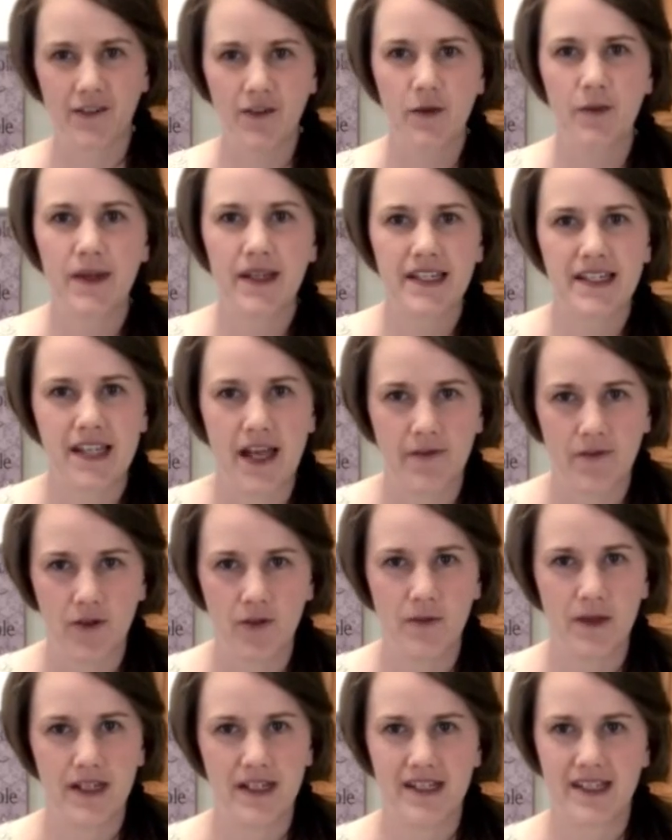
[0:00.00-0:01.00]
of a big step for
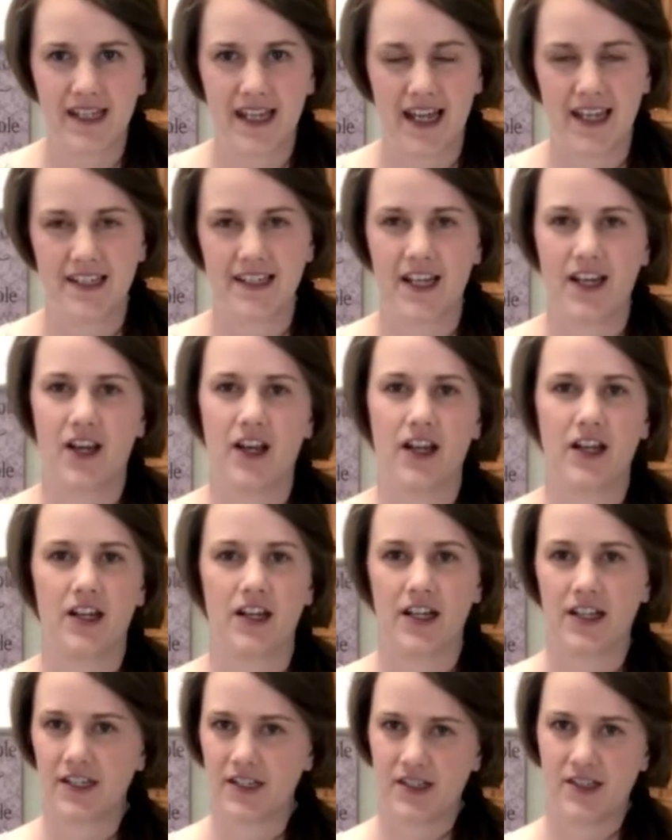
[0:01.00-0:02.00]
me as a cake
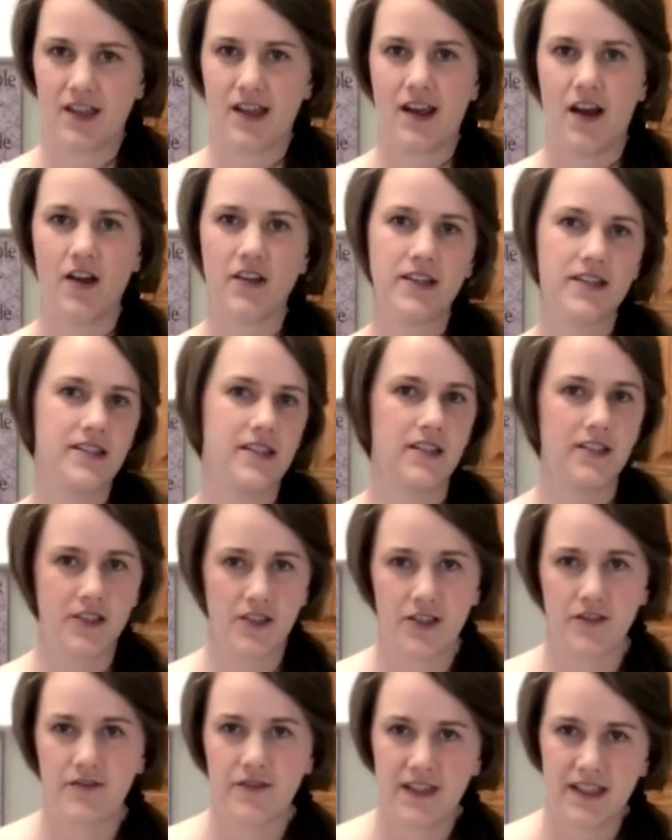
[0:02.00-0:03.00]
decorator because all of a sudden
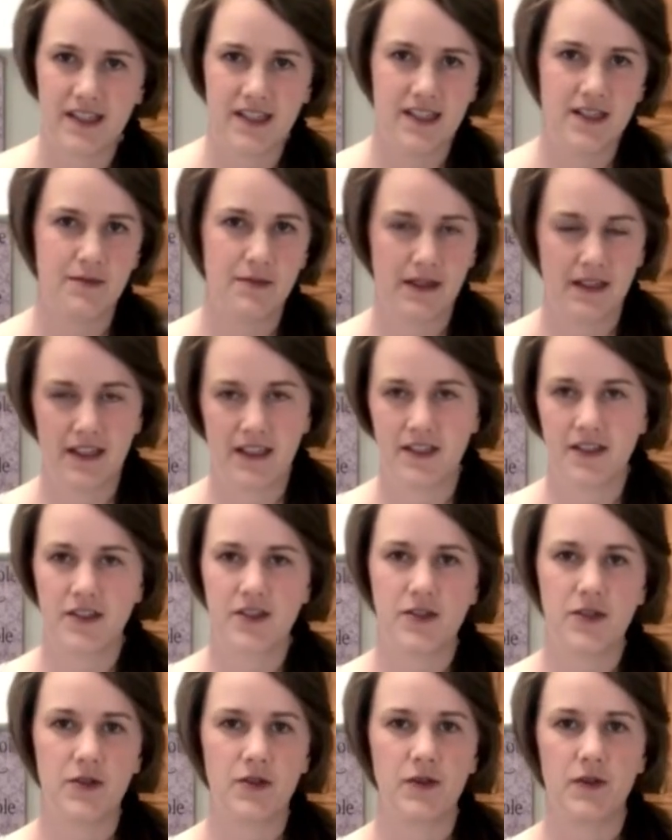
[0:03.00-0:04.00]
you're investing money
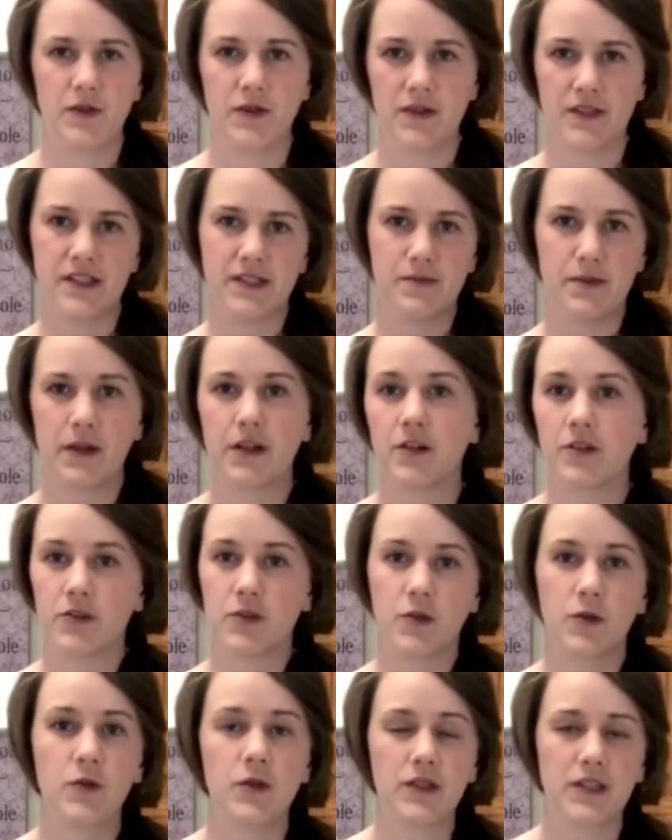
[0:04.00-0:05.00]
into this bigger
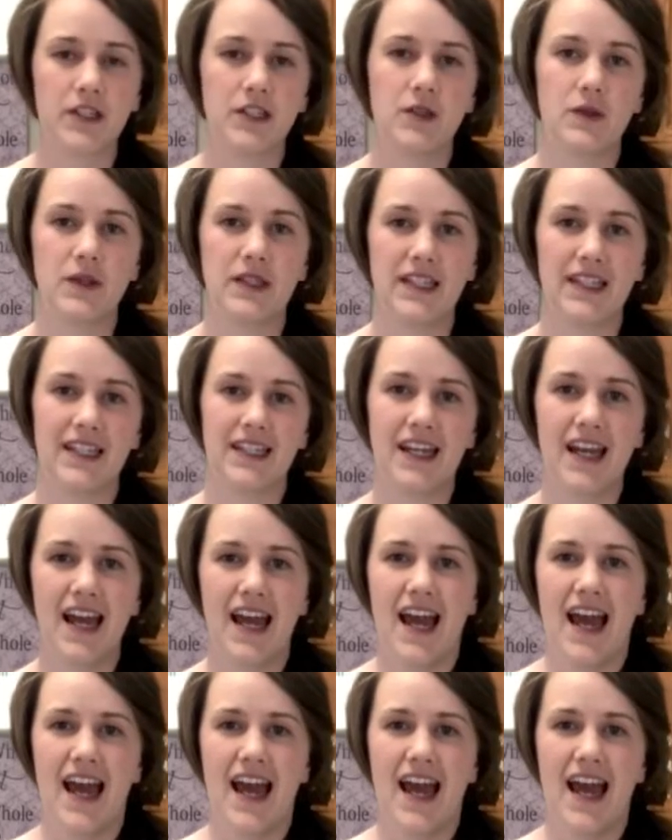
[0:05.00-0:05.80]
tool that you need.